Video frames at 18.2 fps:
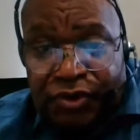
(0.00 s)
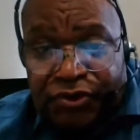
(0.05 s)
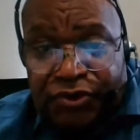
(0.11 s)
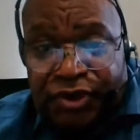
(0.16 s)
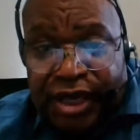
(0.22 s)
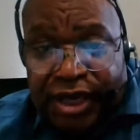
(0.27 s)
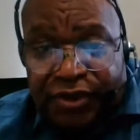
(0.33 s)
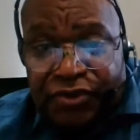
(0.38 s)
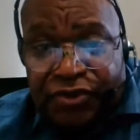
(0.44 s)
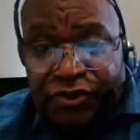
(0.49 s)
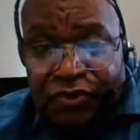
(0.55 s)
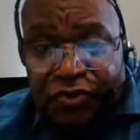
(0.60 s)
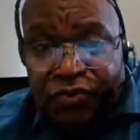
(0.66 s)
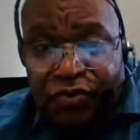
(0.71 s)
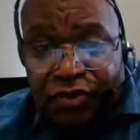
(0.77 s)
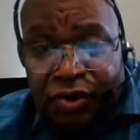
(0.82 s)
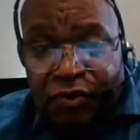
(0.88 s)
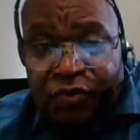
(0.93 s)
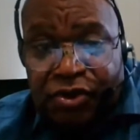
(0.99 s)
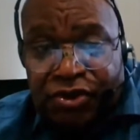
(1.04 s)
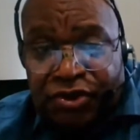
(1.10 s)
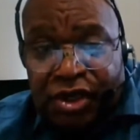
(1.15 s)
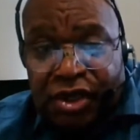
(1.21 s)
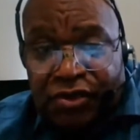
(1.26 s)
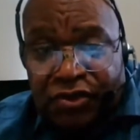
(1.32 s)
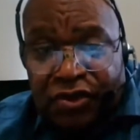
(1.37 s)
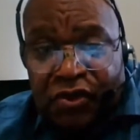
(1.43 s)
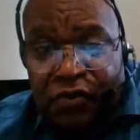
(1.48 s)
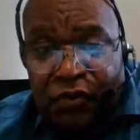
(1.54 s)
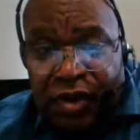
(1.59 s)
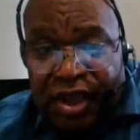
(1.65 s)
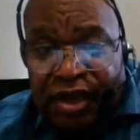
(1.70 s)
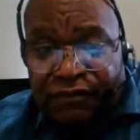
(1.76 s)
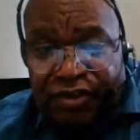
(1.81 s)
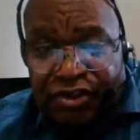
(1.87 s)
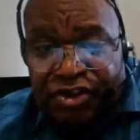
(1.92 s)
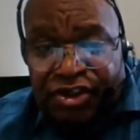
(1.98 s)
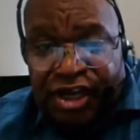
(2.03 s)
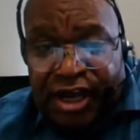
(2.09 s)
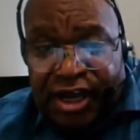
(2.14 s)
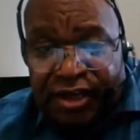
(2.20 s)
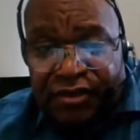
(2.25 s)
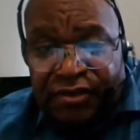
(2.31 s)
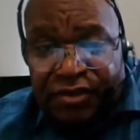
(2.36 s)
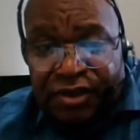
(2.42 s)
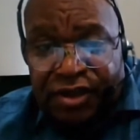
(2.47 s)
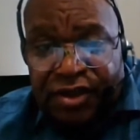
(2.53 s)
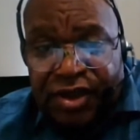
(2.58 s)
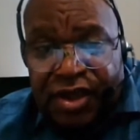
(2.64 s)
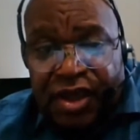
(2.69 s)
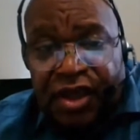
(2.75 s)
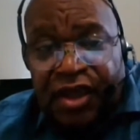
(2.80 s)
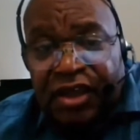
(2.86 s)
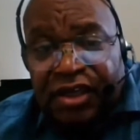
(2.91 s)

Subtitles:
You took the sex. The result, now we have a child.